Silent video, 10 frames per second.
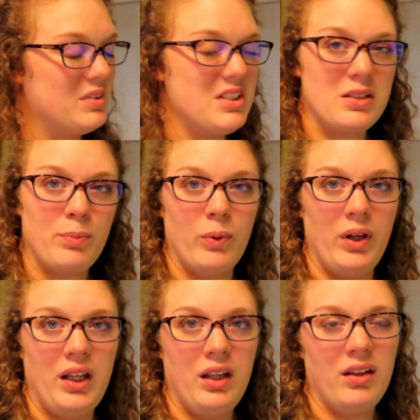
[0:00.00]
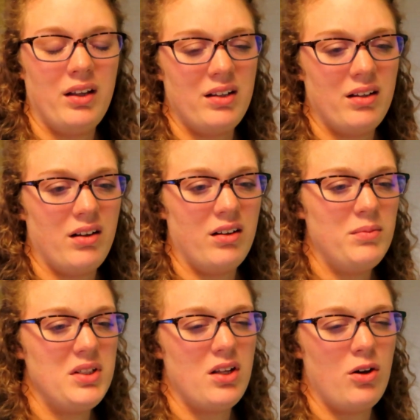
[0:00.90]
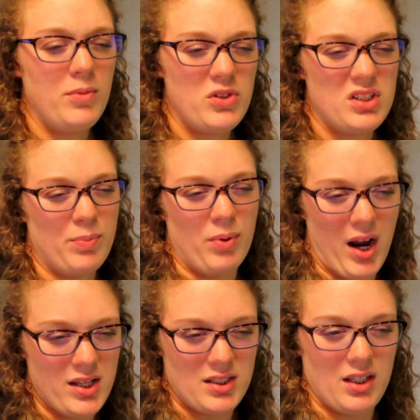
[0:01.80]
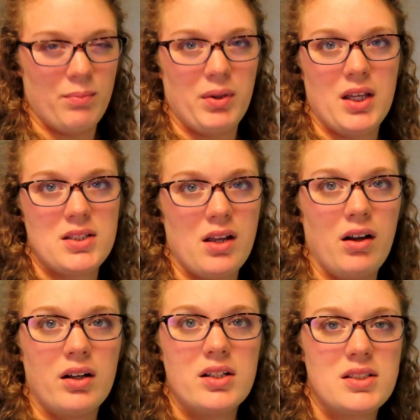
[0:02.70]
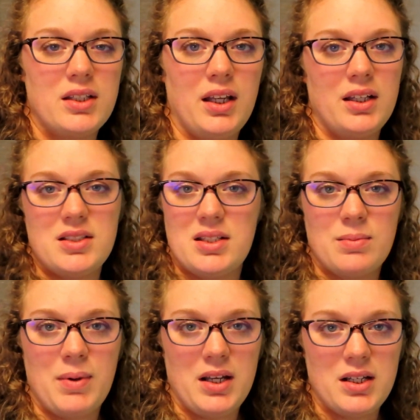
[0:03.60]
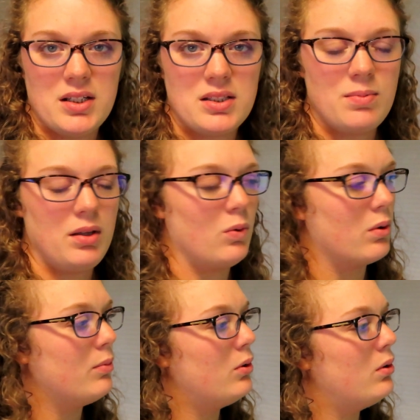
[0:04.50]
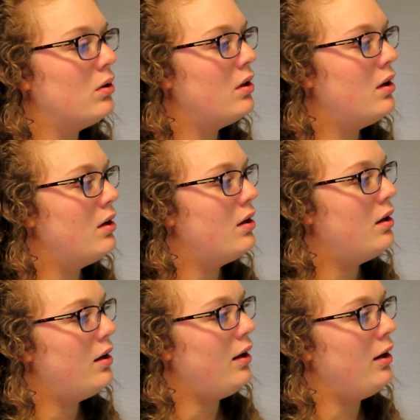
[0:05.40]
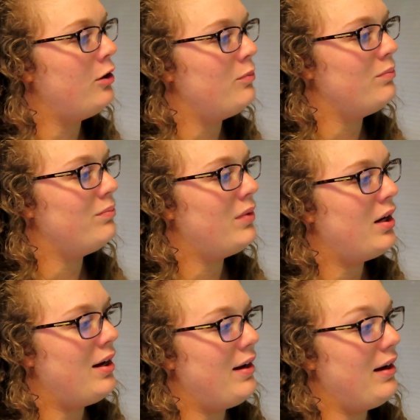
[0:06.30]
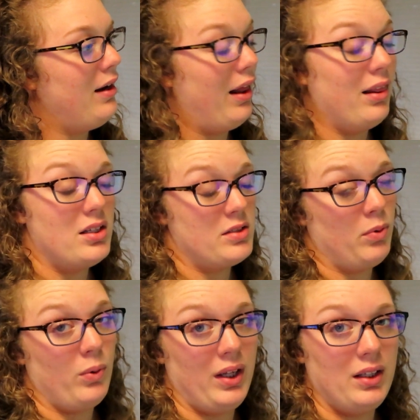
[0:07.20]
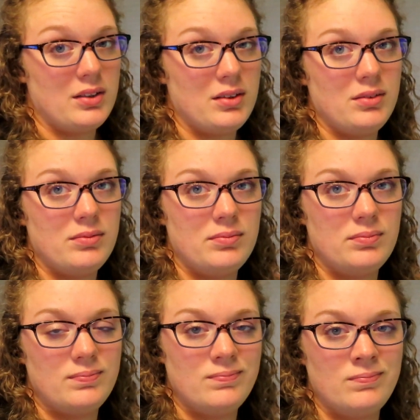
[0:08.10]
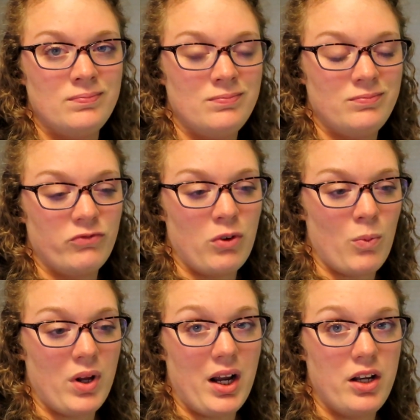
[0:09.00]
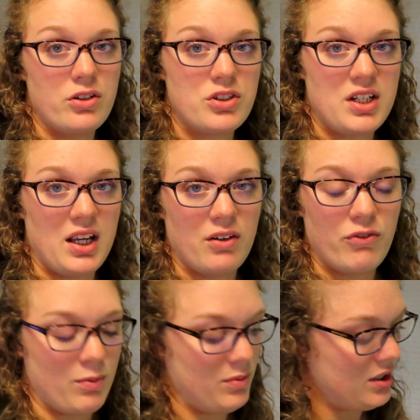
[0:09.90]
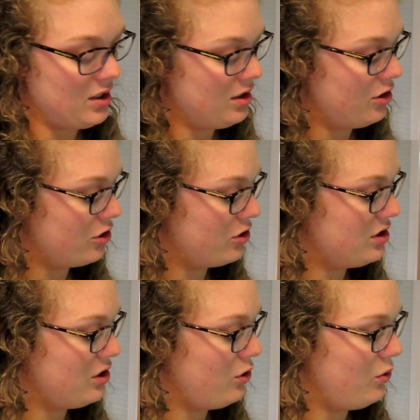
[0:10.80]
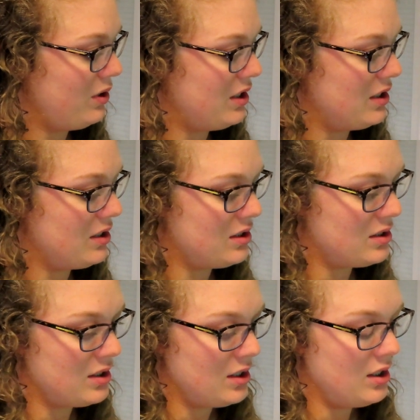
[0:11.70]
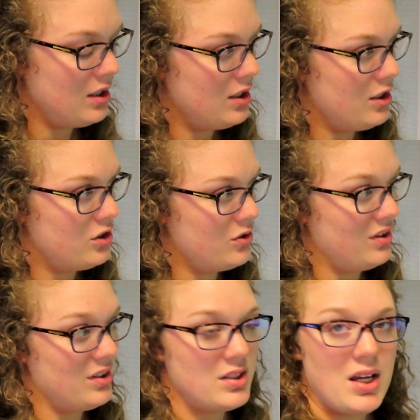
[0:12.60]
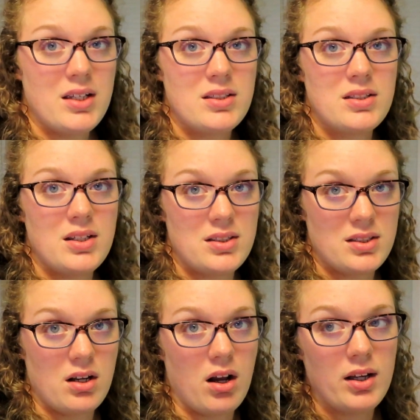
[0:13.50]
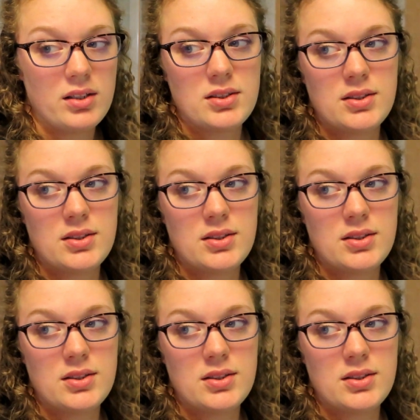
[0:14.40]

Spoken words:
disappointing and almost surprising, because I honestly anticipated it to be normal. And at this point, from what I understand from the nurse who is doing the test, it's not.